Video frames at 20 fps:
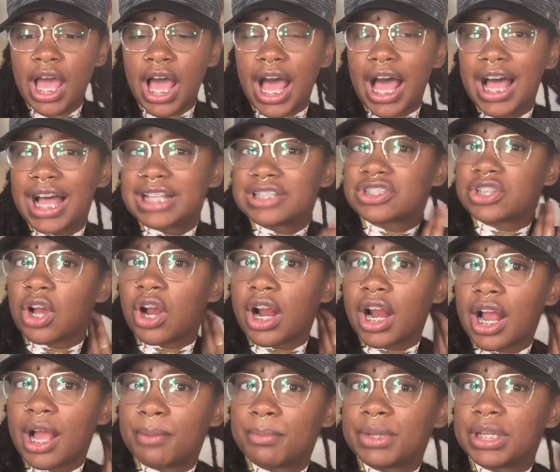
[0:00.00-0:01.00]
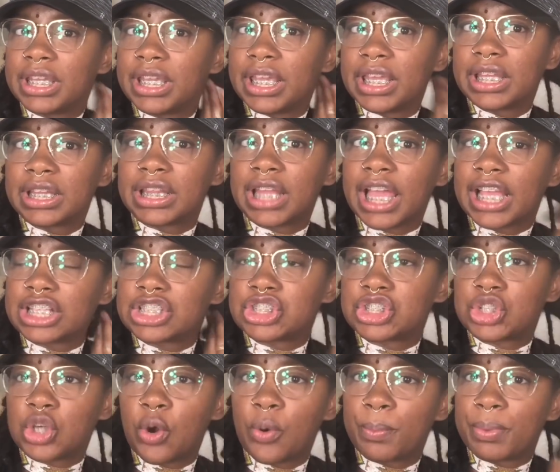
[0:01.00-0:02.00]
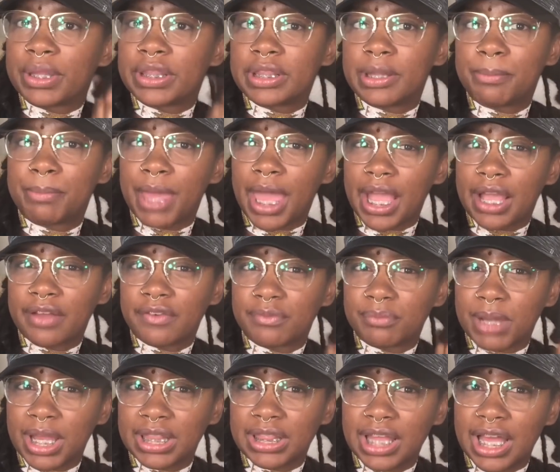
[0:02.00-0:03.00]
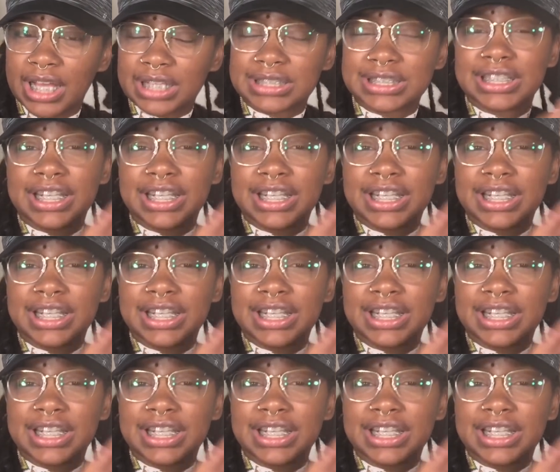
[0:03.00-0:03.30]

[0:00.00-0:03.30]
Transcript: odds are I'm gonna get like soap in the back of my locks.